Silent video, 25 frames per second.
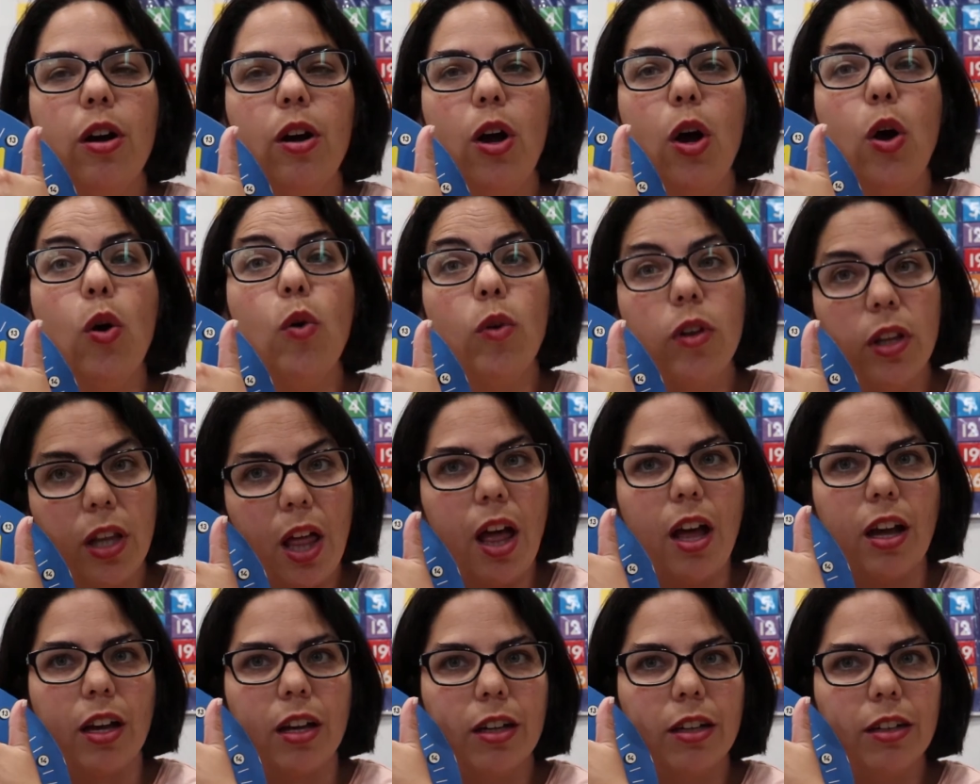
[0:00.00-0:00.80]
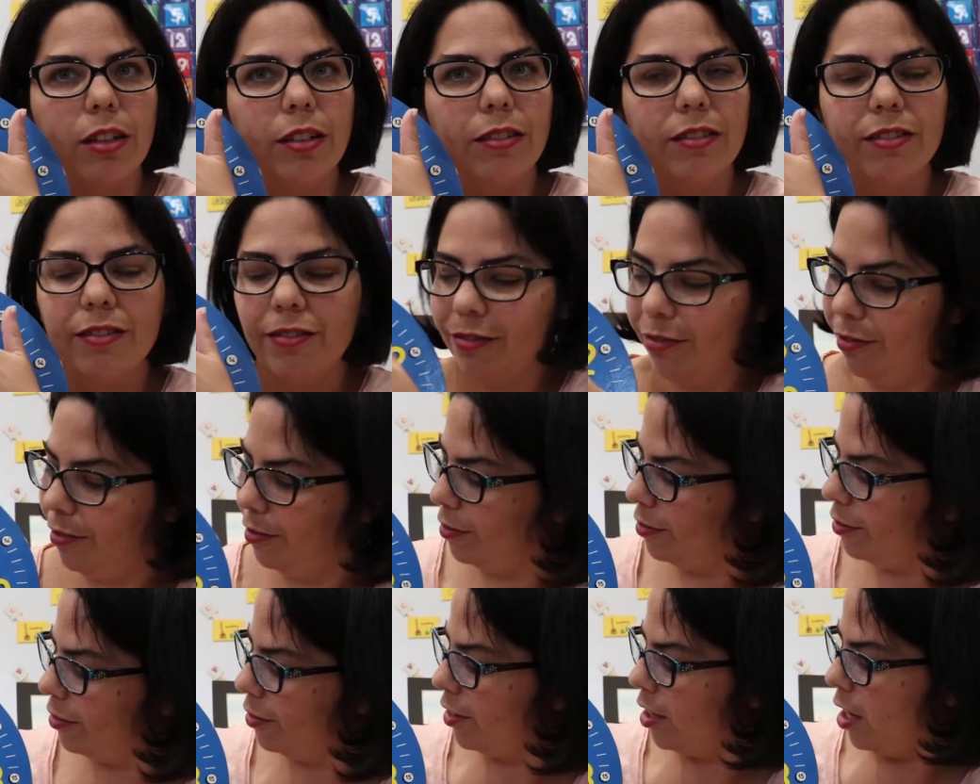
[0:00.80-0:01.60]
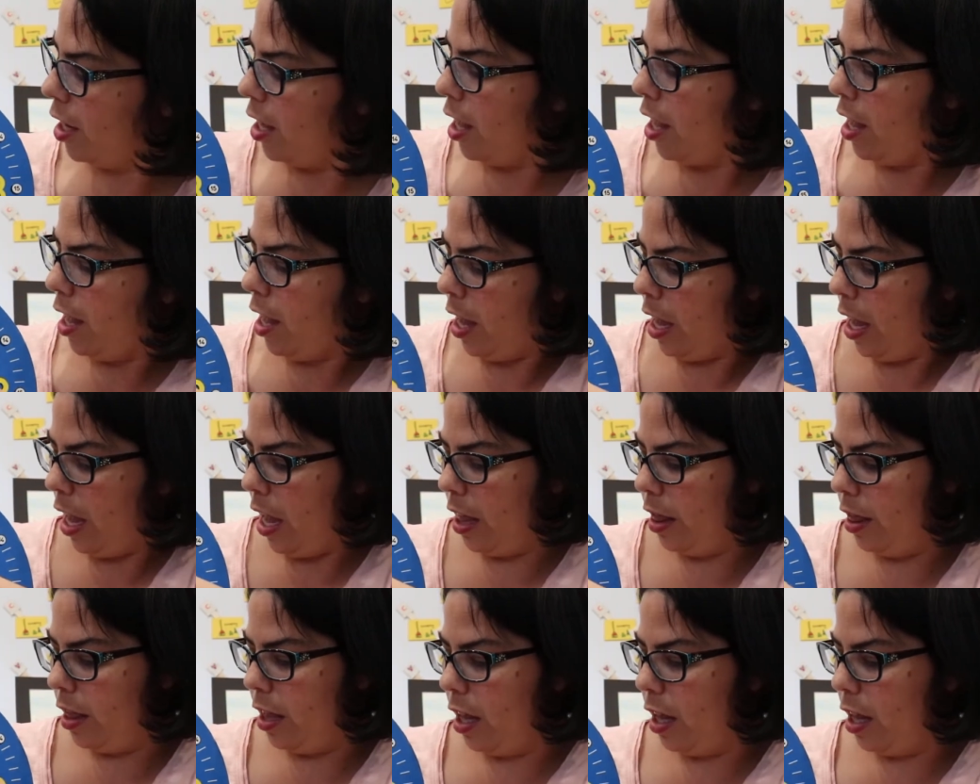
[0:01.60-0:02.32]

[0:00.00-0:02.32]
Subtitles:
o'clock. And